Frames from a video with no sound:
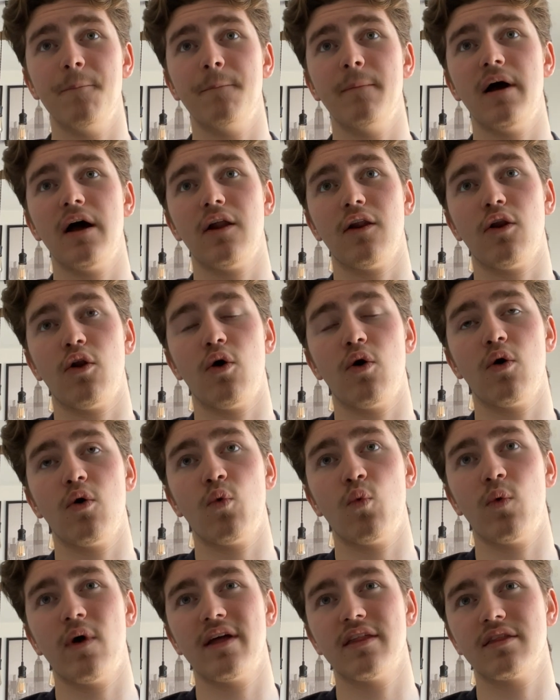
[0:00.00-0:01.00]

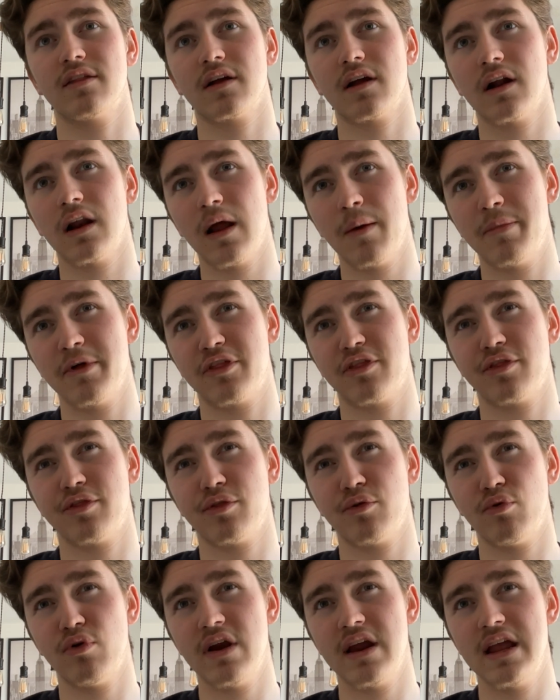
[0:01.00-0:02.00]
along with Clubber
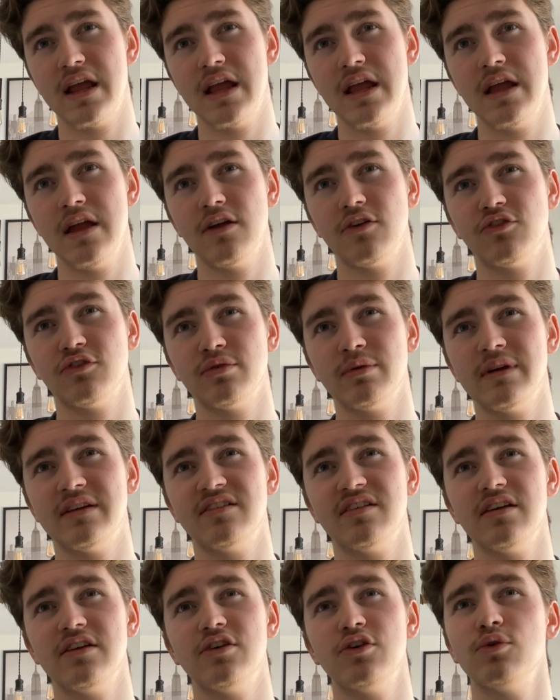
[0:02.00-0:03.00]
3,
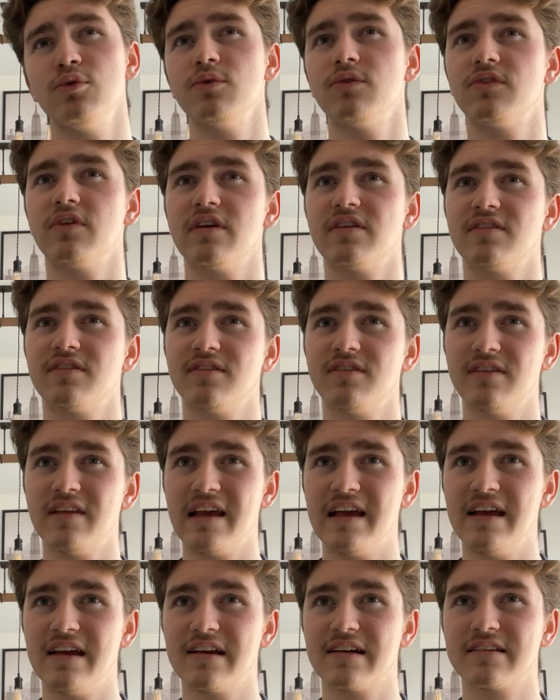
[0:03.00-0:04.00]
Twitter user
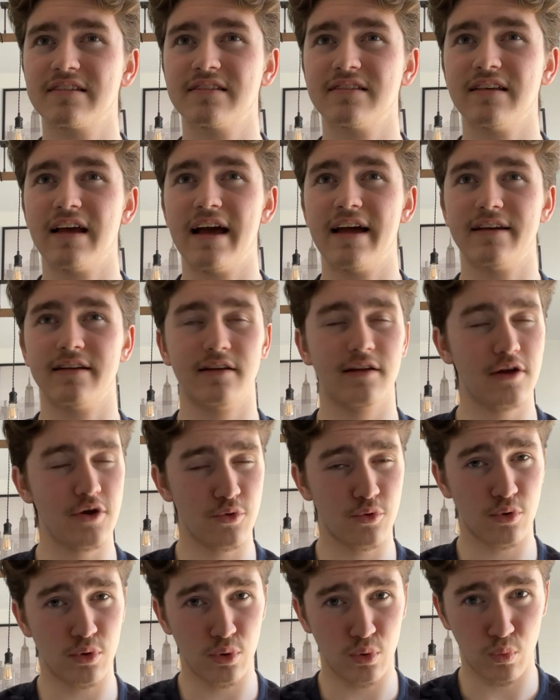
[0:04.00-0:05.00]
6, and
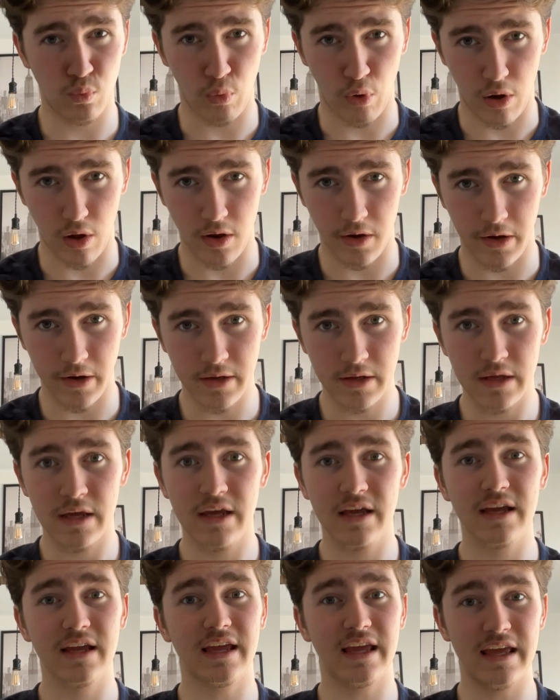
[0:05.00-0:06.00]
Local 1,
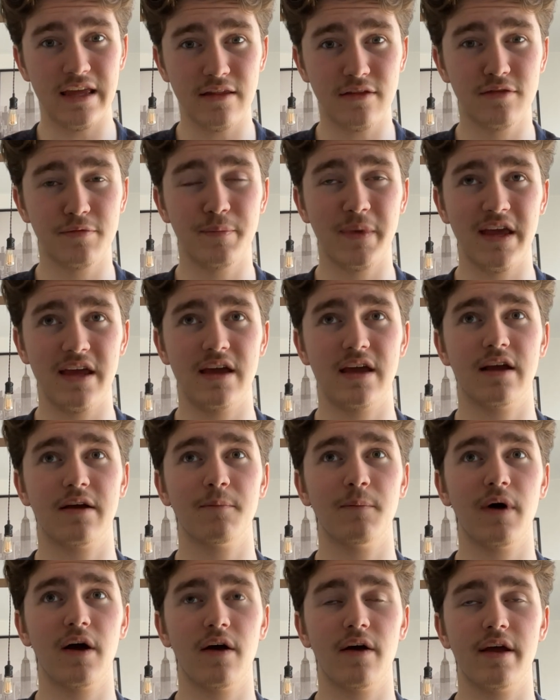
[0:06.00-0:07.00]
Keith
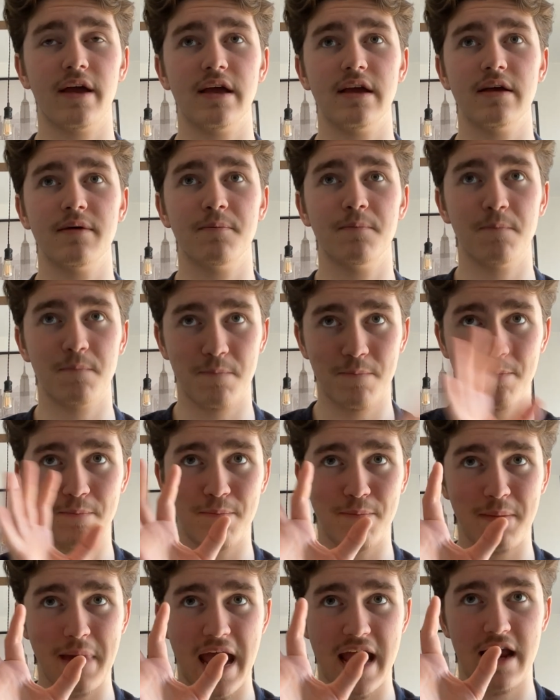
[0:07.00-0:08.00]
being my
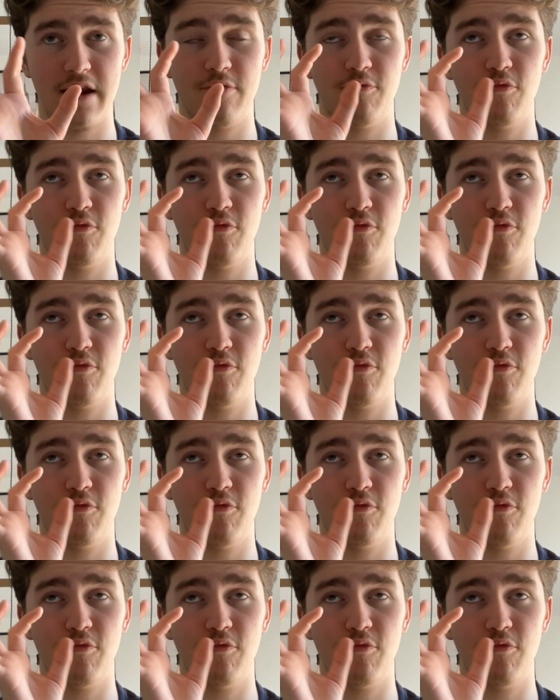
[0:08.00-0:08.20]
main